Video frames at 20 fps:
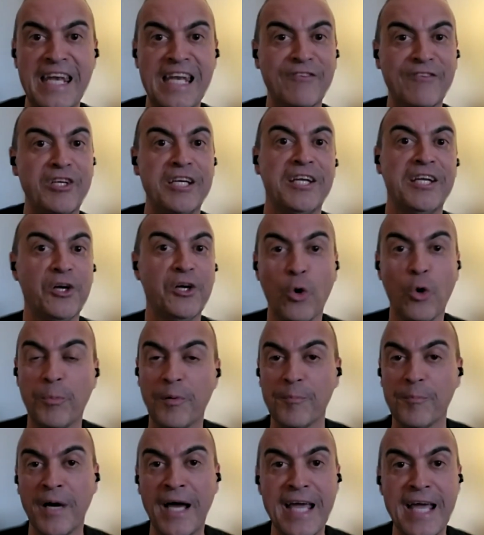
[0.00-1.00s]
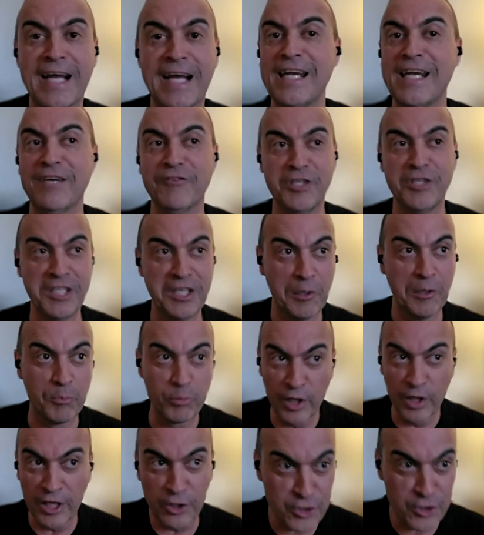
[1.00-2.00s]
I never did an open mic. I never did a
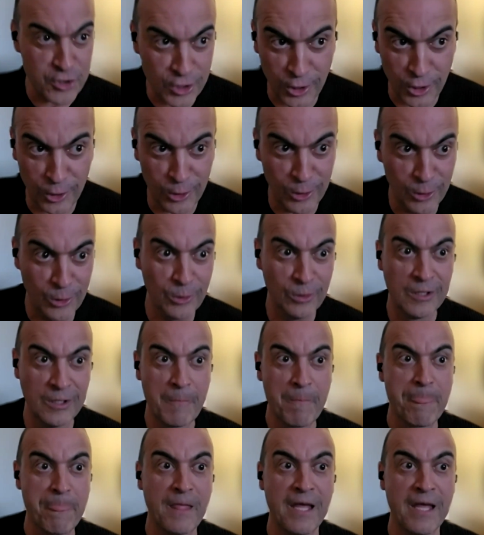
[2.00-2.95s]
bringer show.